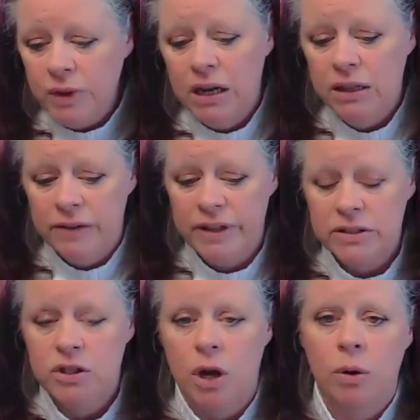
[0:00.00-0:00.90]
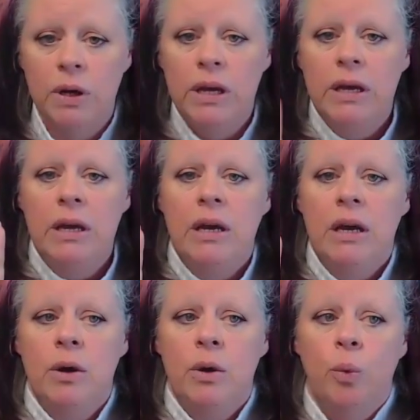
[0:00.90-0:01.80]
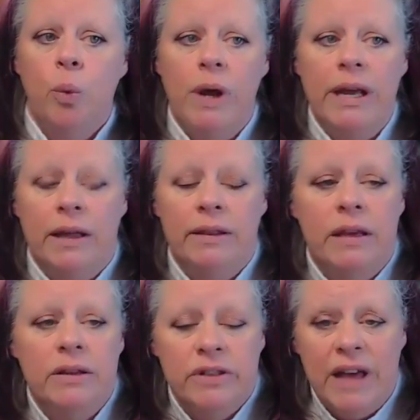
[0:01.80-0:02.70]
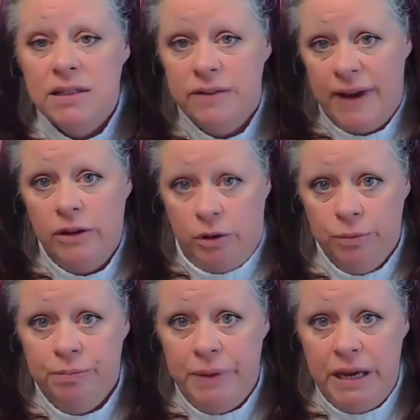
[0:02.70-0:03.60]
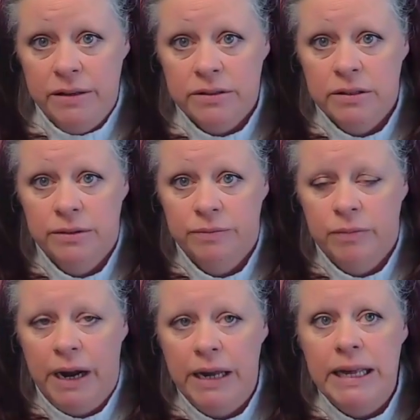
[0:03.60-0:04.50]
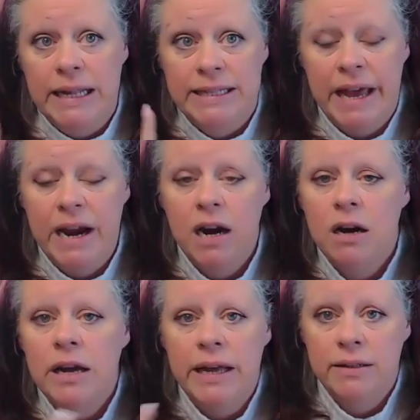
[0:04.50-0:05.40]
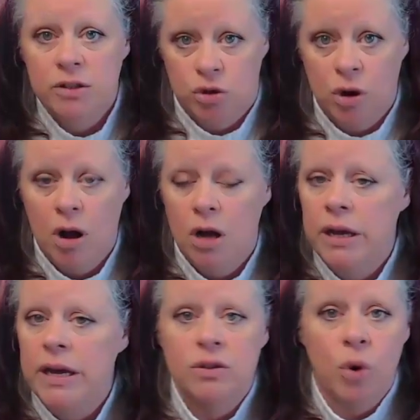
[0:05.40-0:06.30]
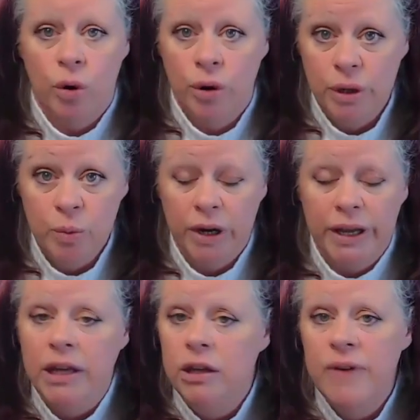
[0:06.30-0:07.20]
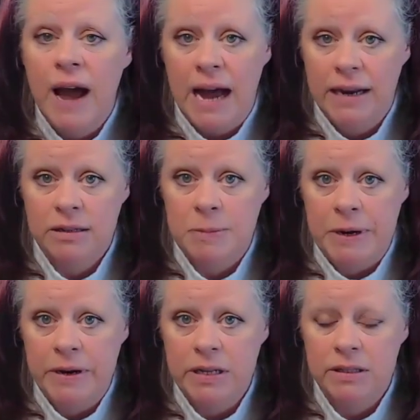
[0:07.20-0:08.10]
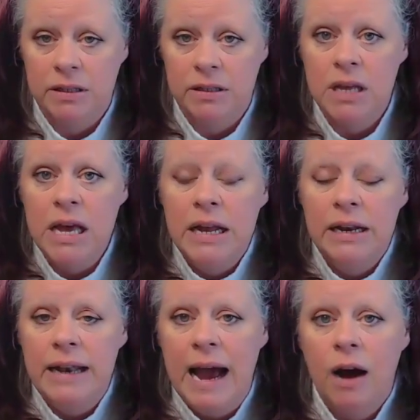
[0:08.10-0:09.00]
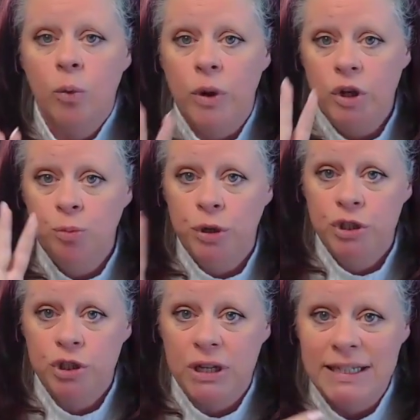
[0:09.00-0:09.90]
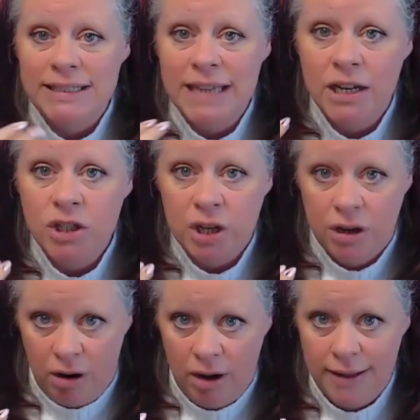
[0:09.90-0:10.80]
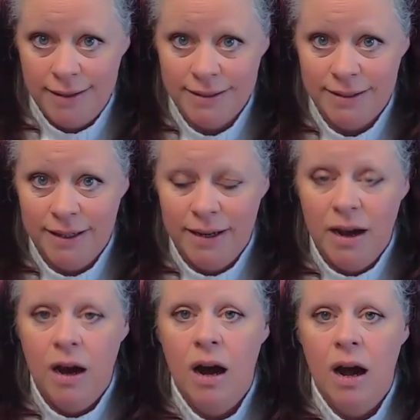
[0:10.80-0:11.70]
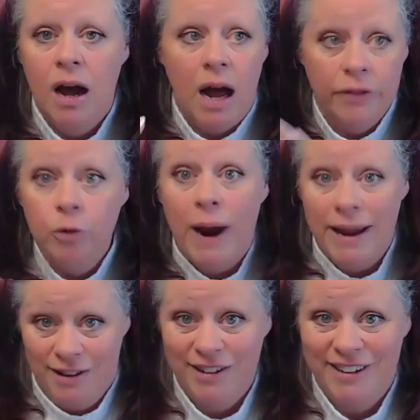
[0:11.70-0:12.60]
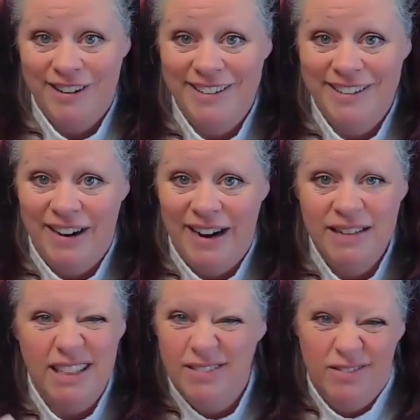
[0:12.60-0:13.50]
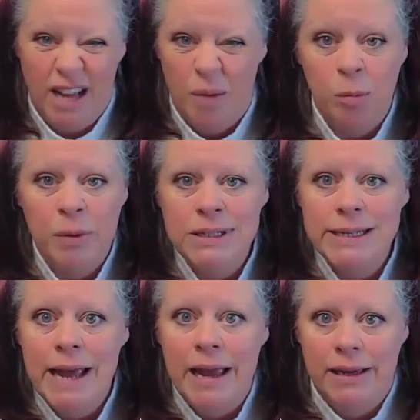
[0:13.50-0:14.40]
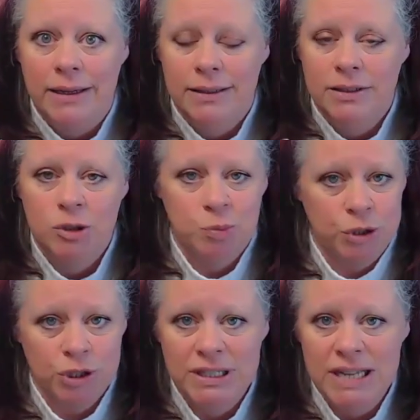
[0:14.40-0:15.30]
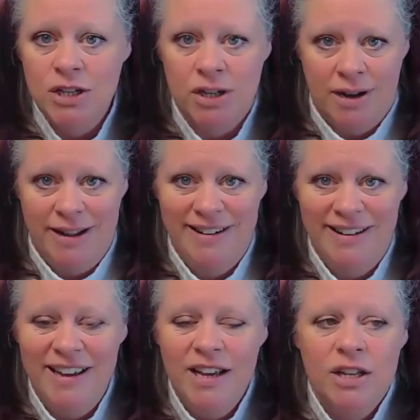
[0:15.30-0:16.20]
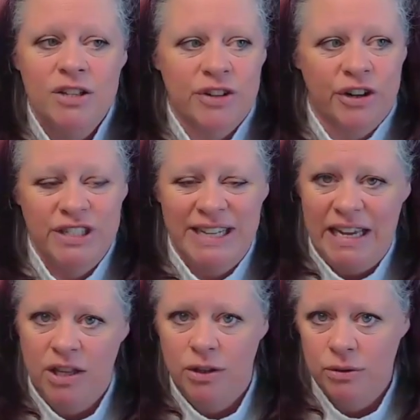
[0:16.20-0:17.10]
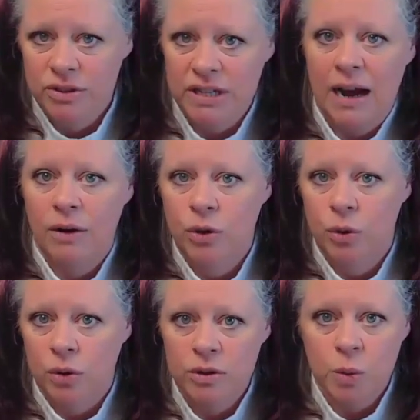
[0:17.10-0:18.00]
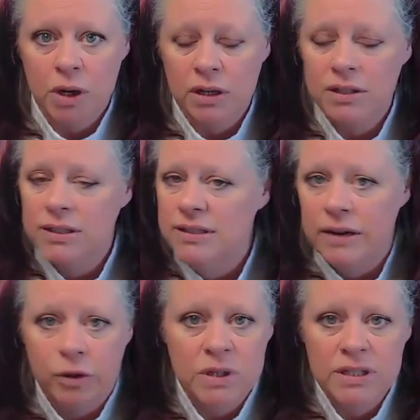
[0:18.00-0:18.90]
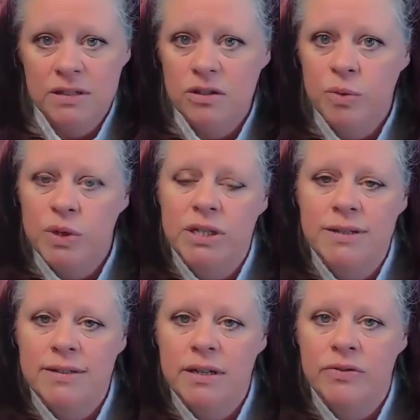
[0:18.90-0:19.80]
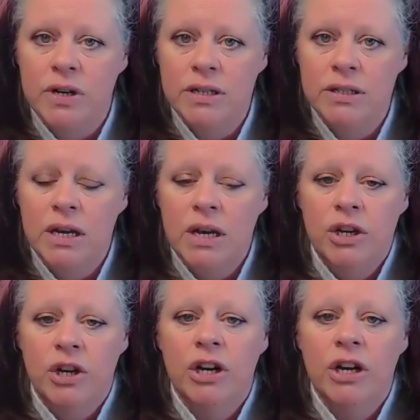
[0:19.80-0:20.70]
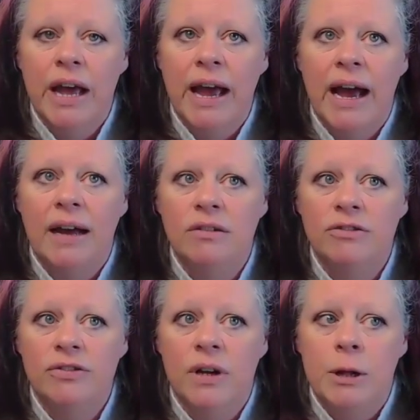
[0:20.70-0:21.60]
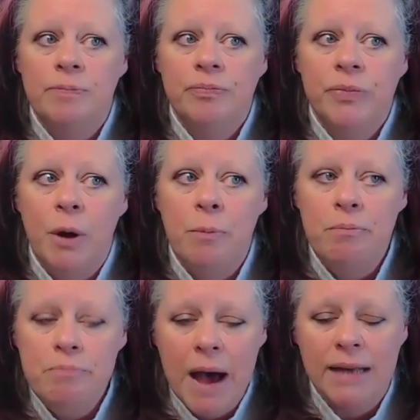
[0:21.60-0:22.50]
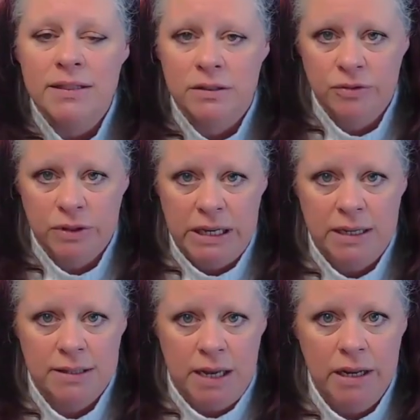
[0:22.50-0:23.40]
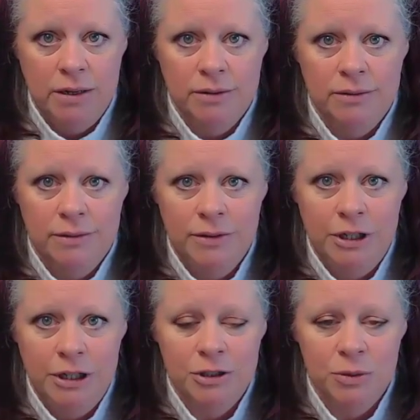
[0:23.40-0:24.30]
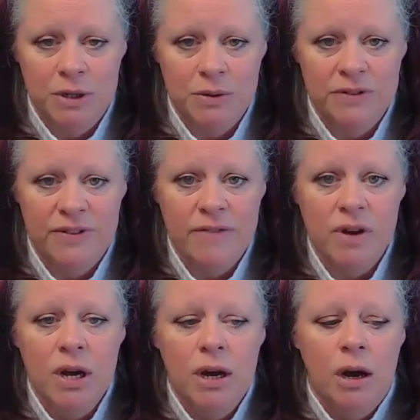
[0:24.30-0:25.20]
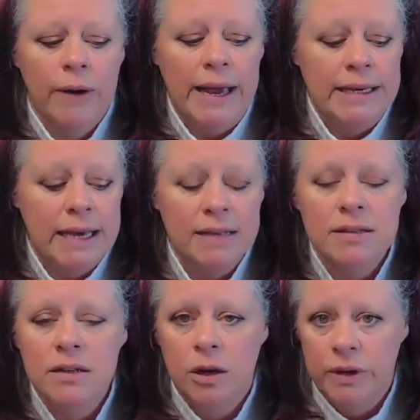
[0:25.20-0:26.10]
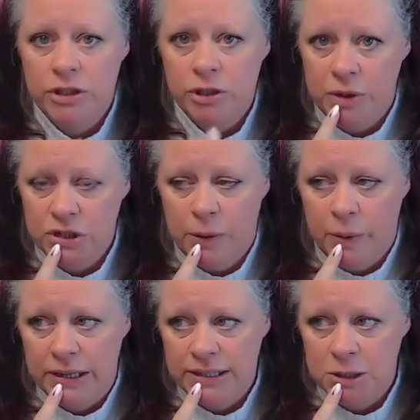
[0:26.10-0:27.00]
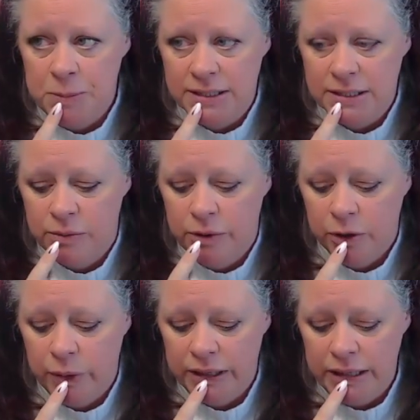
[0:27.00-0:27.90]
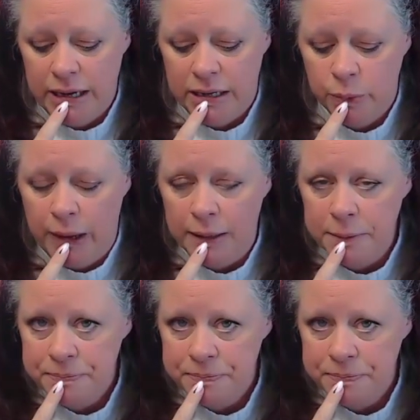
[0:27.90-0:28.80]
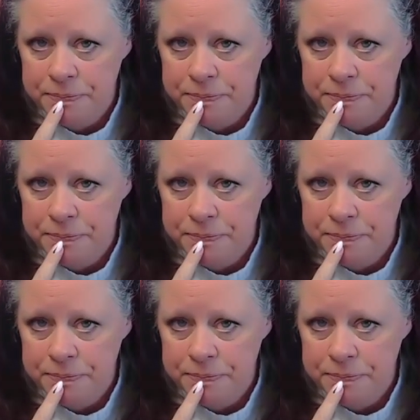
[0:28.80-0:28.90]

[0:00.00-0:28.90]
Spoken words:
I love this. So when that's the value piece, right? It's there, it's strong, it's already working, you've had experiences. Now, when you put your attention on it on the regular, right? A couple minutes a day, just put your attention on it. Start to get used to how yours works, because everyone's intuition is different. You're going to have a massively exciting year, 2025. Okay, yes and no intuition, I want to touch base on real quickly as well.